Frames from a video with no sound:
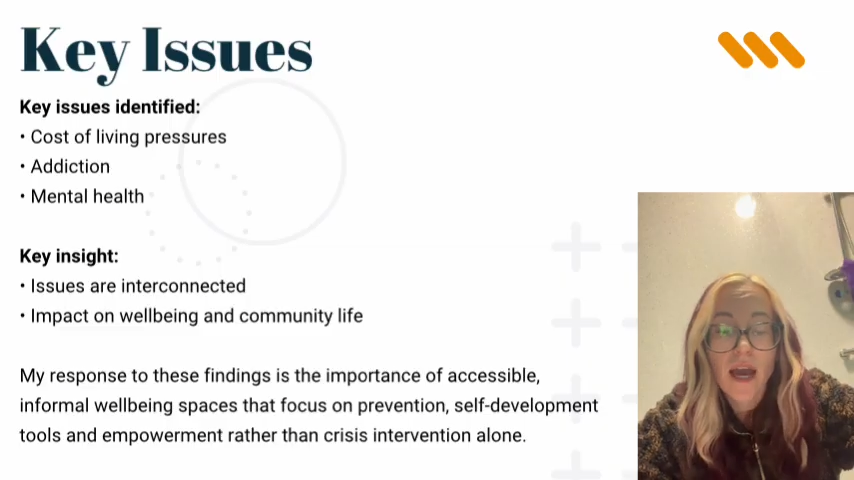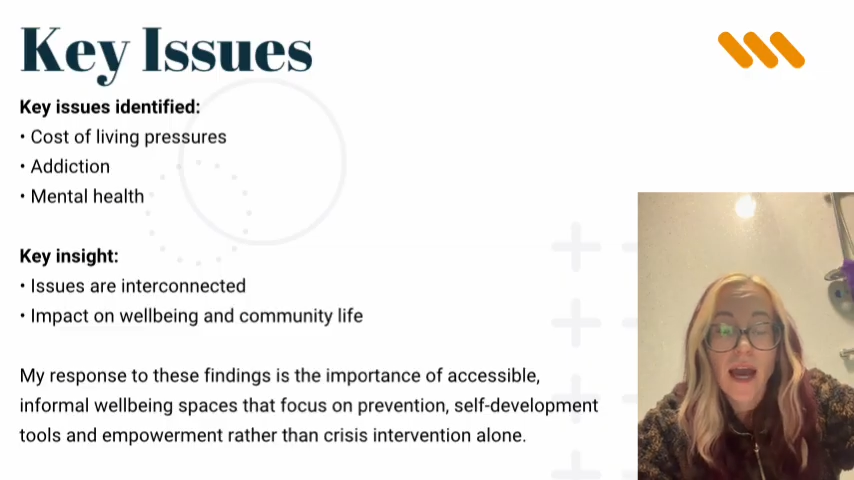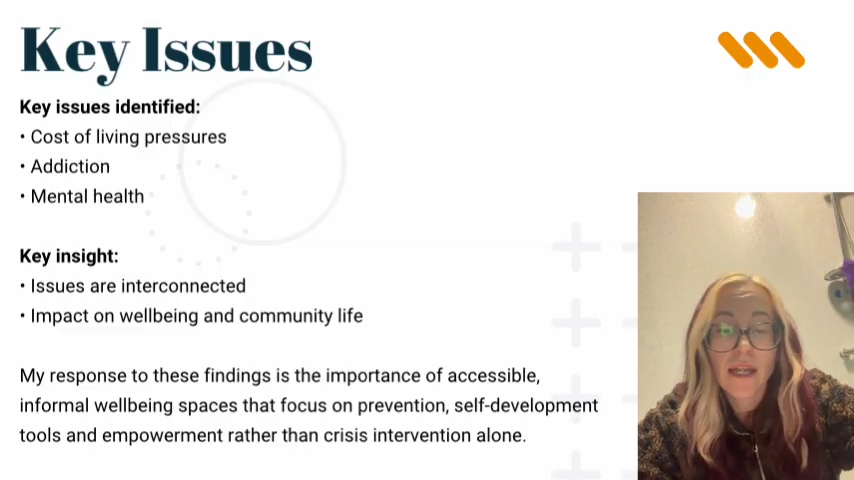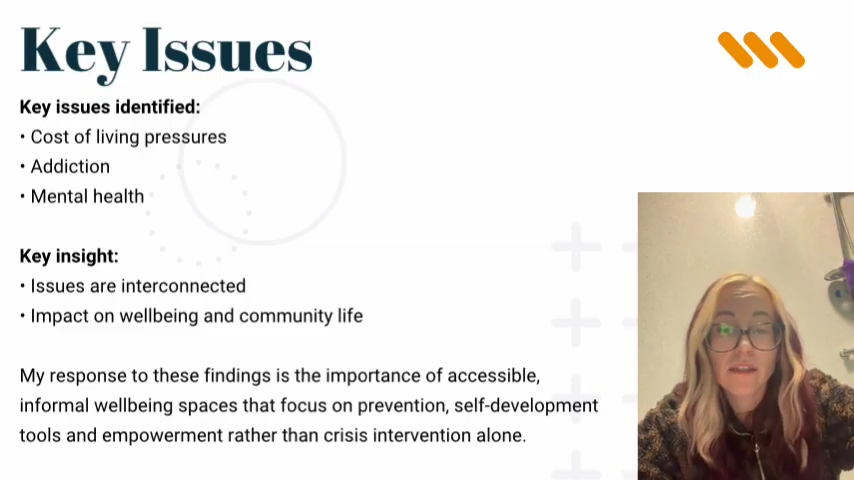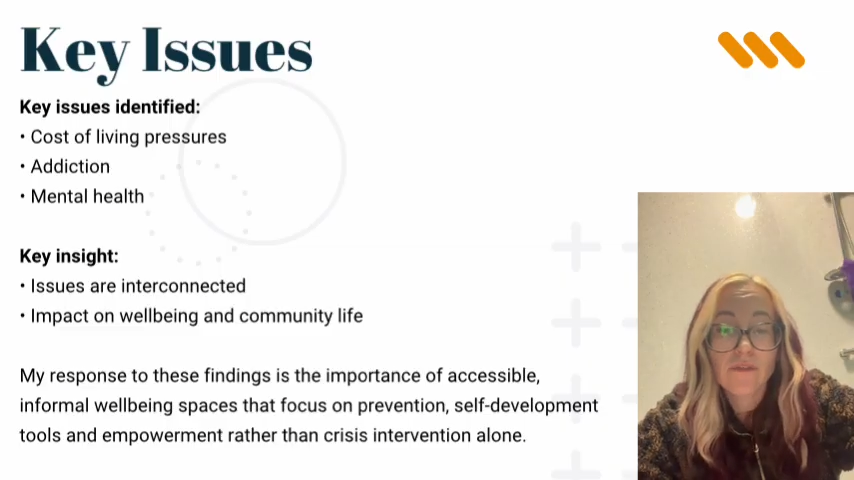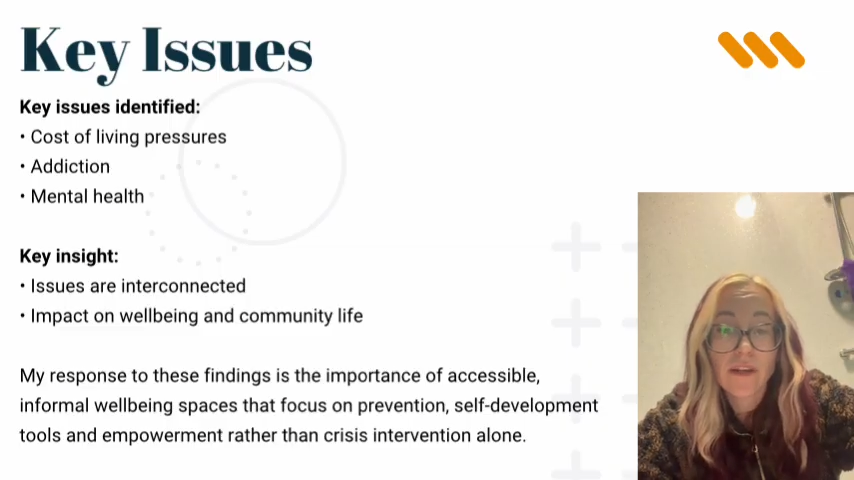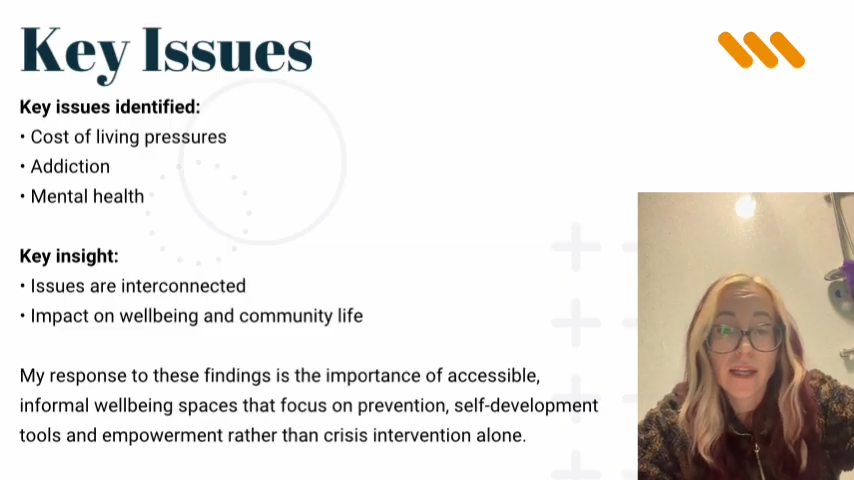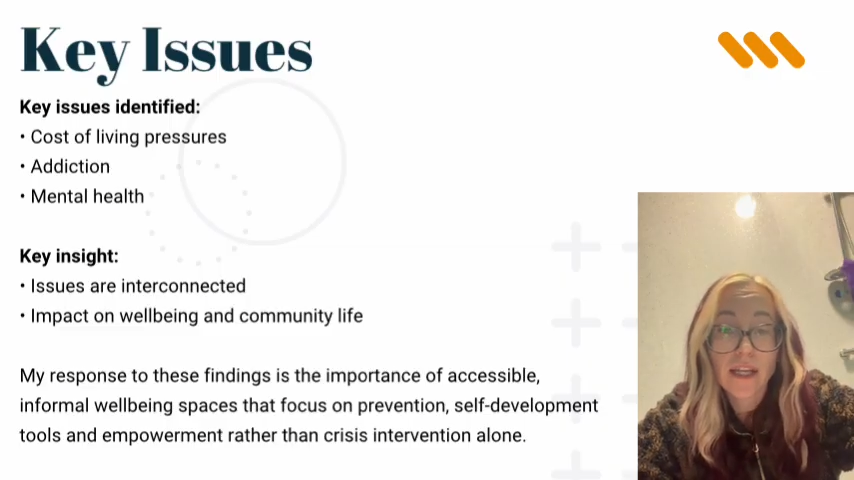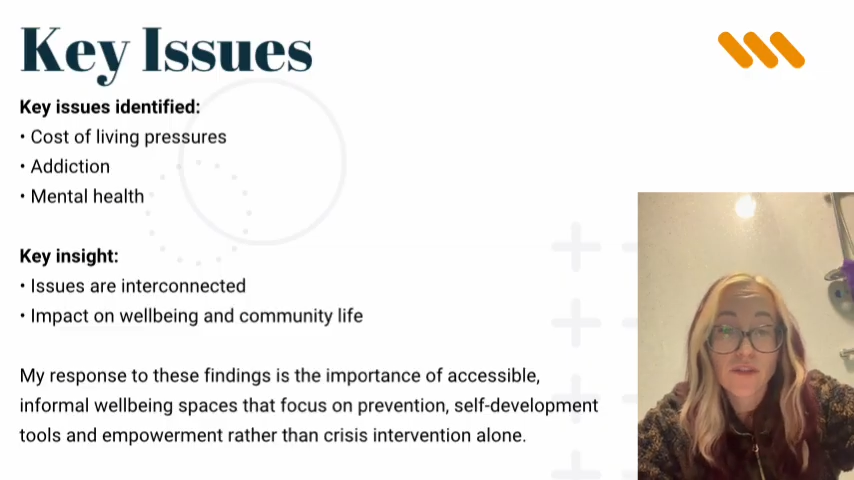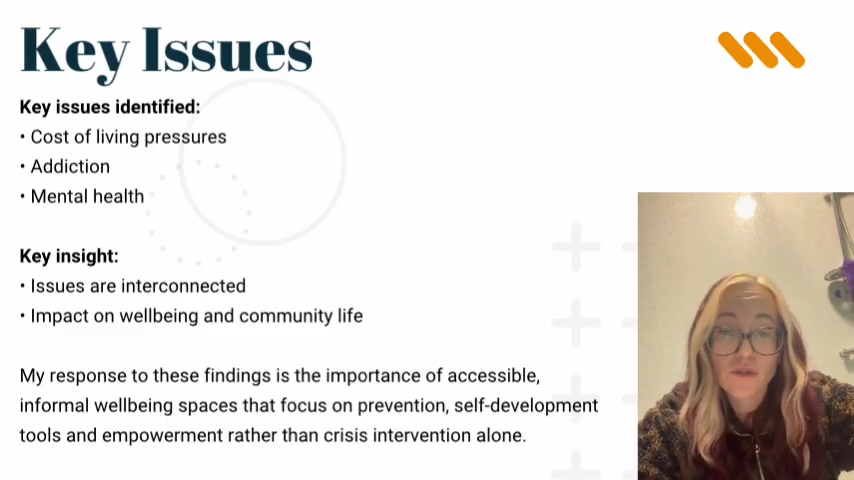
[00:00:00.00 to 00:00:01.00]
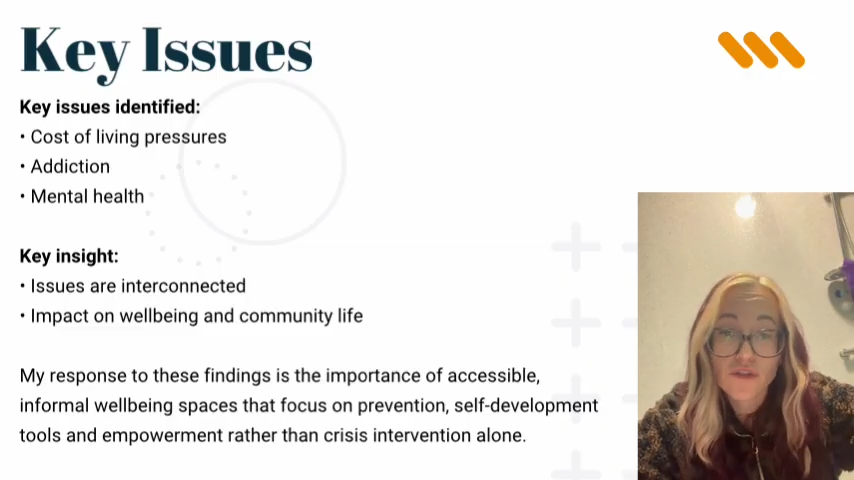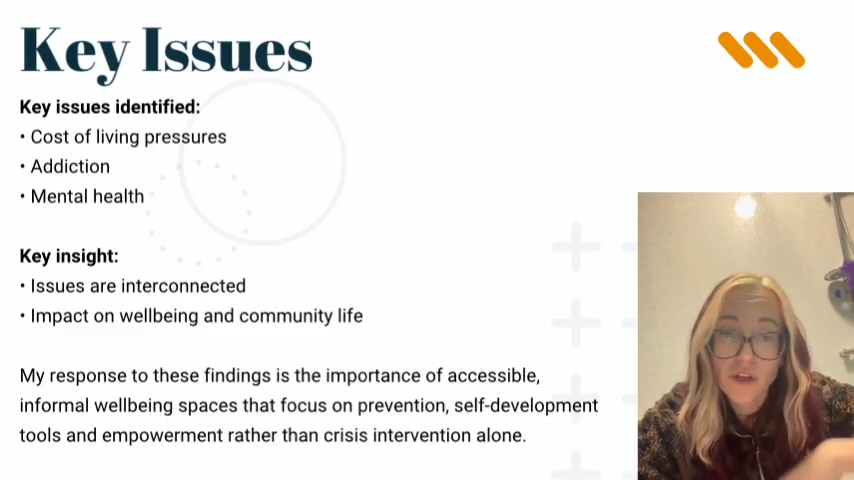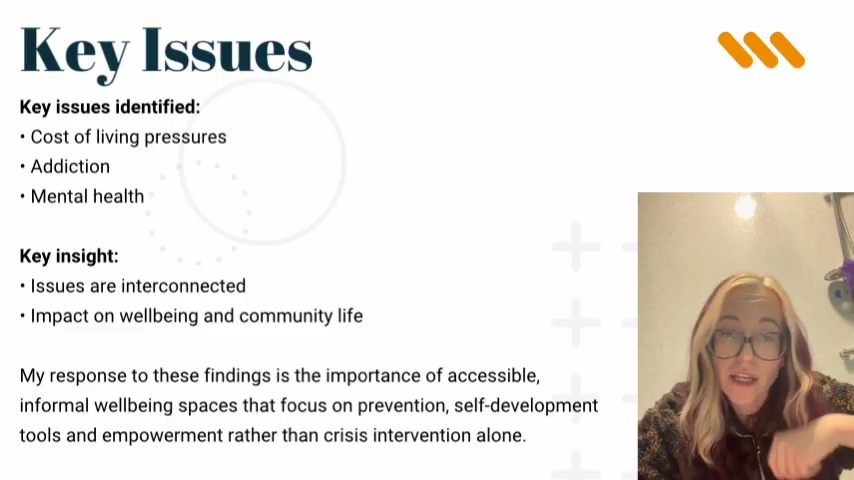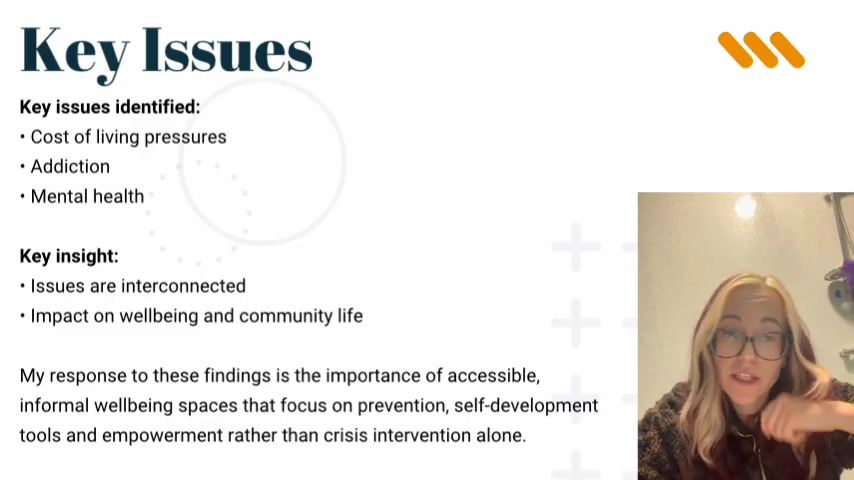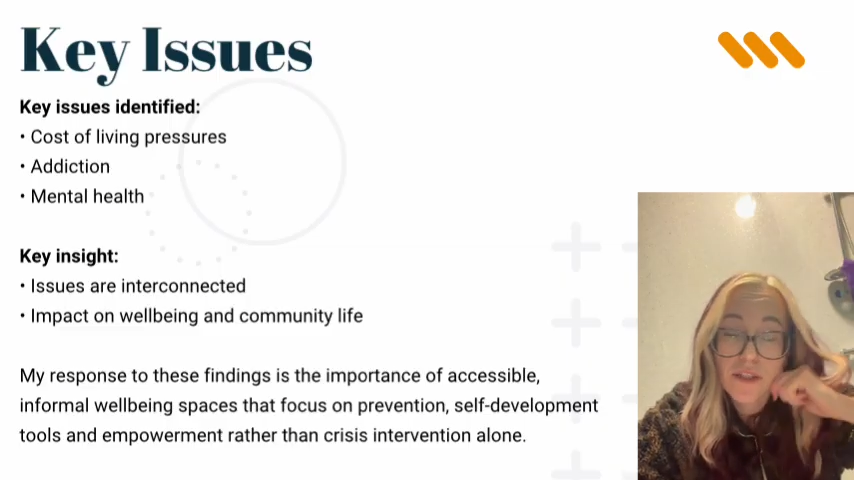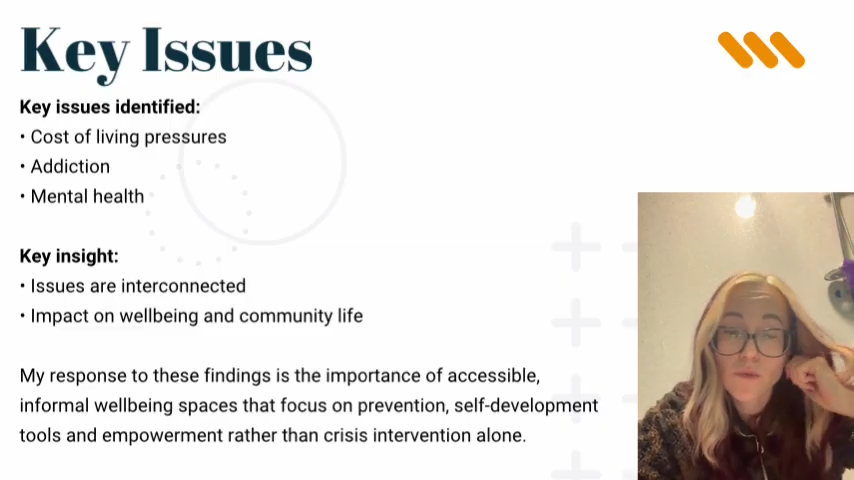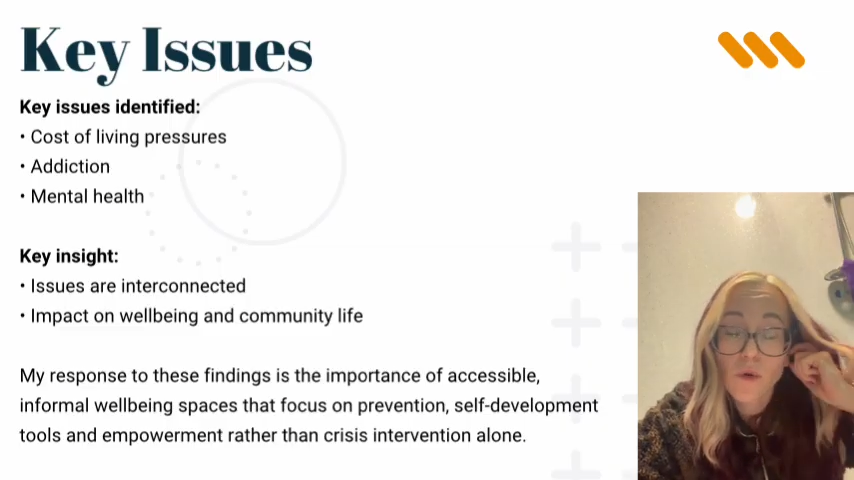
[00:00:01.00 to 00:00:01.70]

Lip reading: and financial stress